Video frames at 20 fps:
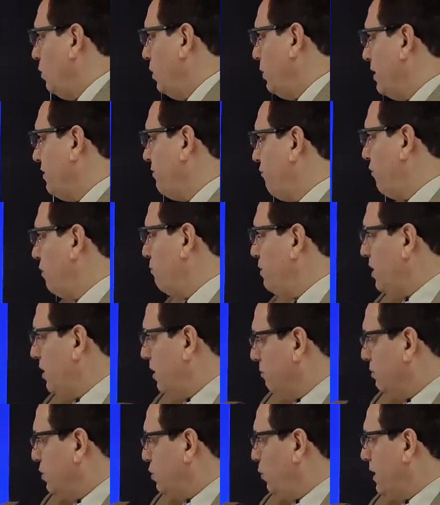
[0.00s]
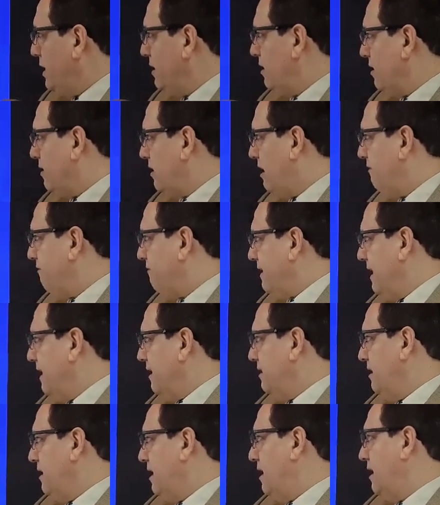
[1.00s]
We went from here between the graft
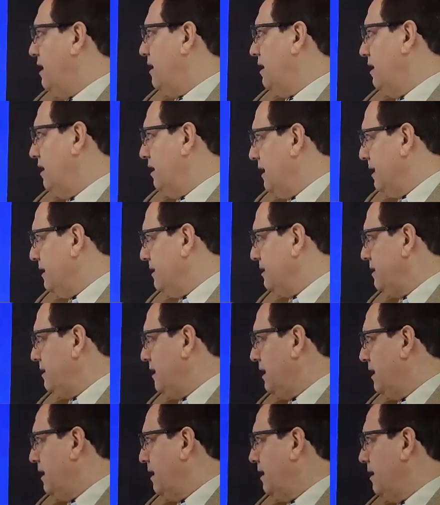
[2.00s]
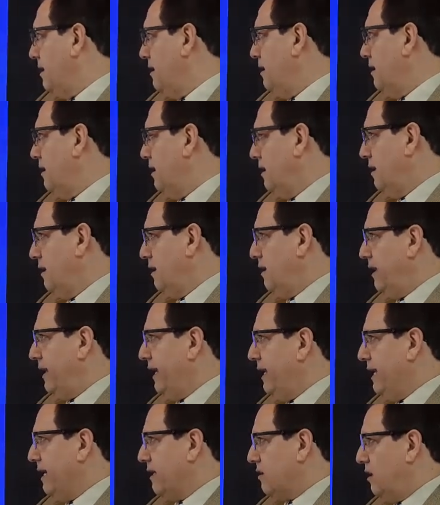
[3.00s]
and
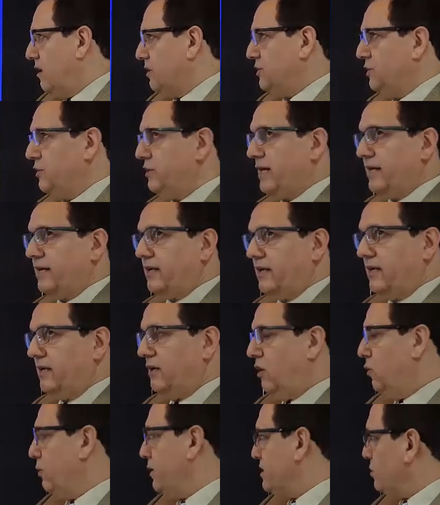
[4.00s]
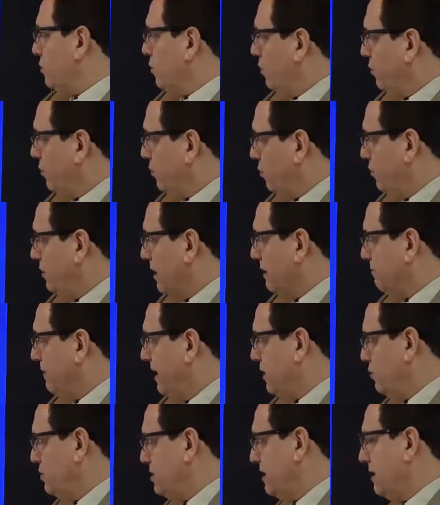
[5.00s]
the iliac artery. You can always go through
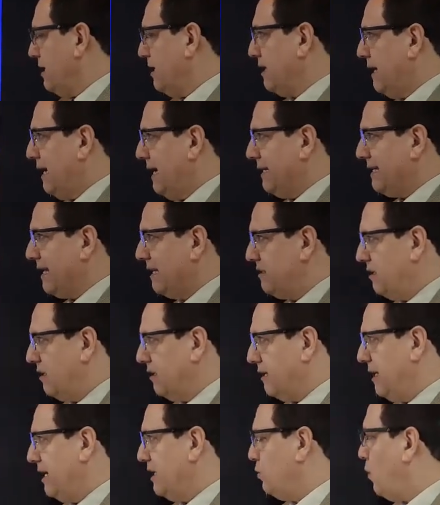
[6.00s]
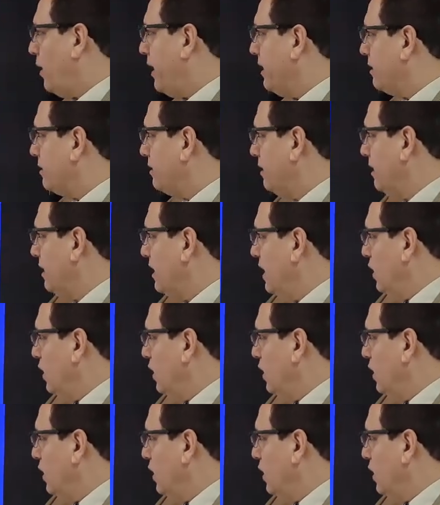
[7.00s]
that by using a glide catheter, a glide wire.